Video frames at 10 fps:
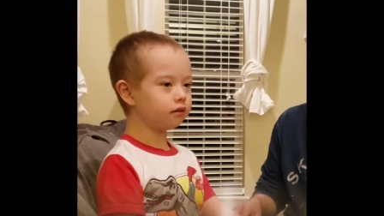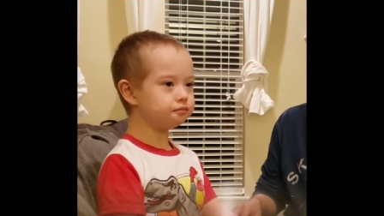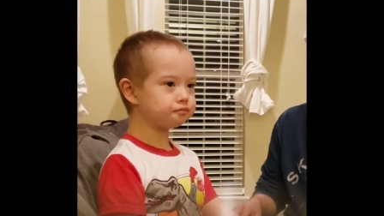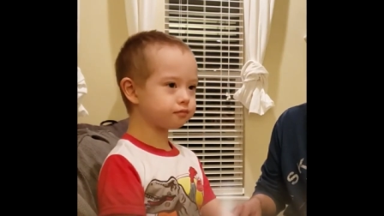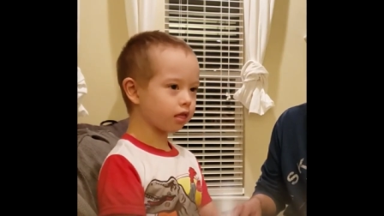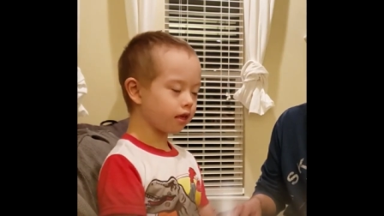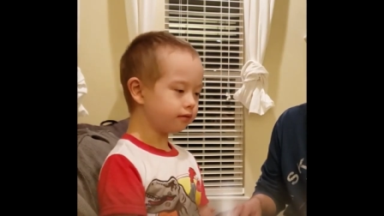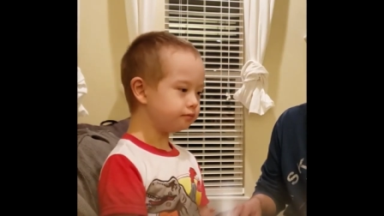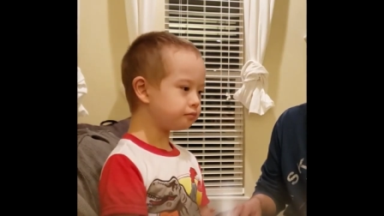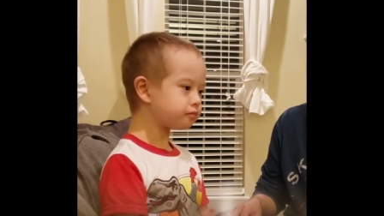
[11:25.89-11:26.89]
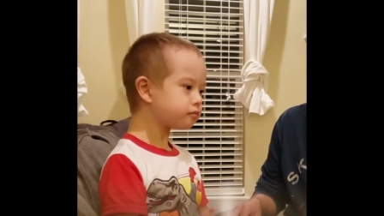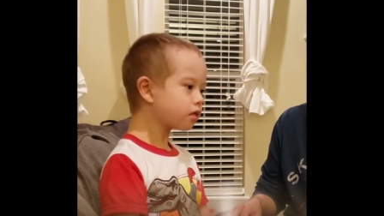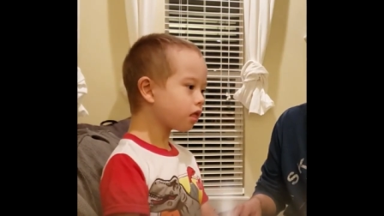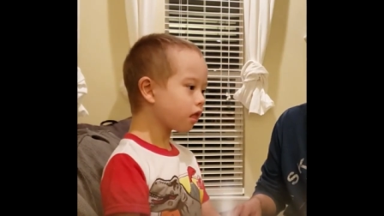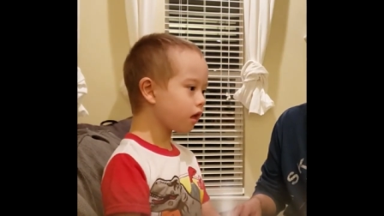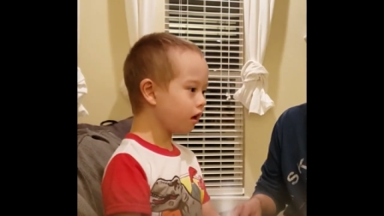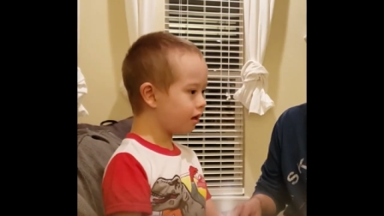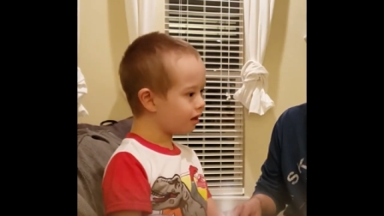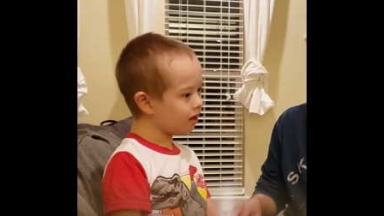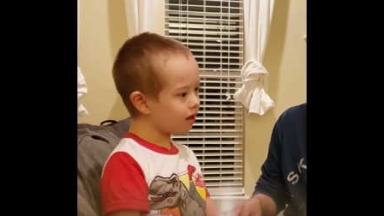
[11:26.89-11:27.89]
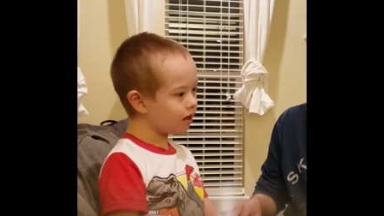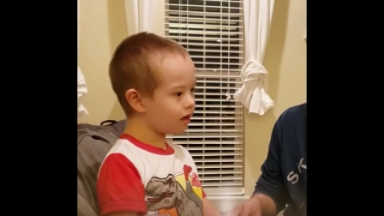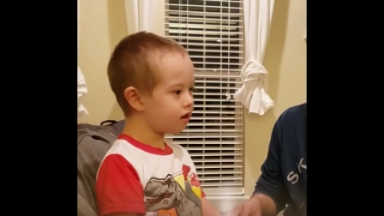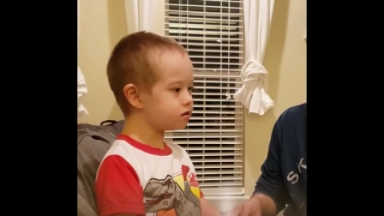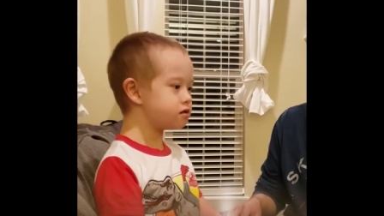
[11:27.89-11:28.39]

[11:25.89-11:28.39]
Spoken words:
neurological disorders, he would